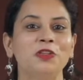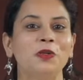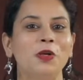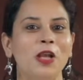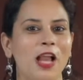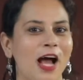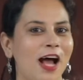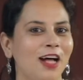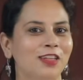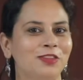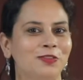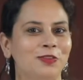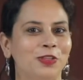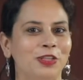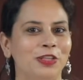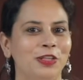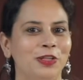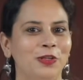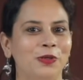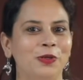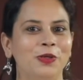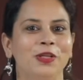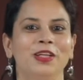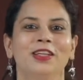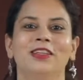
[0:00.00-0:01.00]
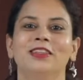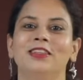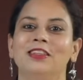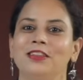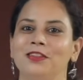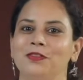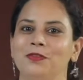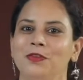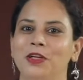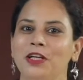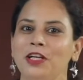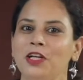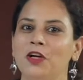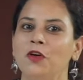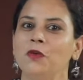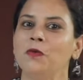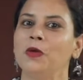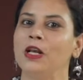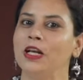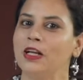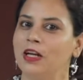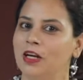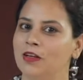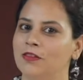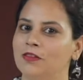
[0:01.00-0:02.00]
to last video, this video
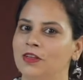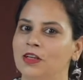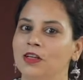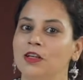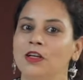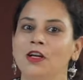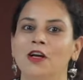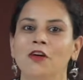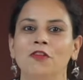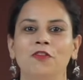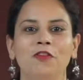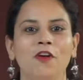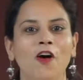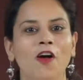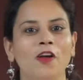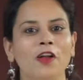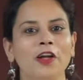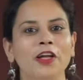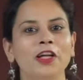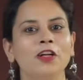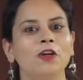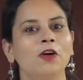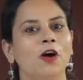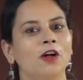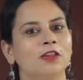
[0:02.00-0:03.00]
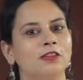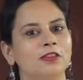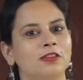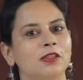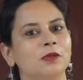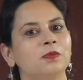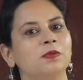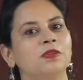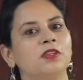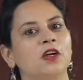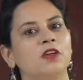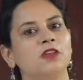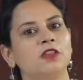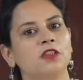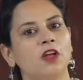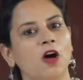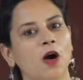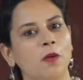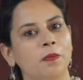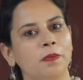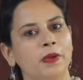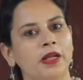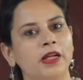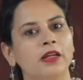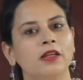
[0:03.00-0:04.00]
will cover following concepts on
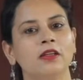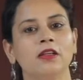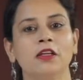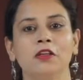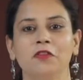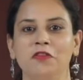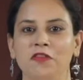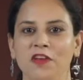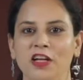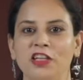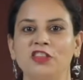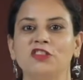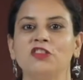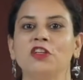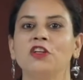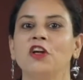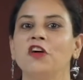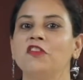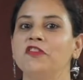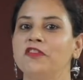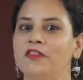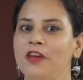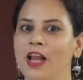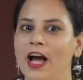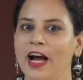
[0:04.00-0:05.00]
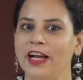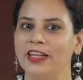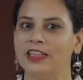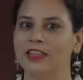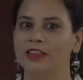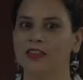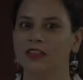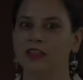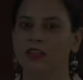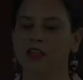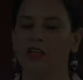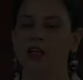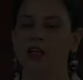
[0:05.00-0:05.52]
topic reflection of light,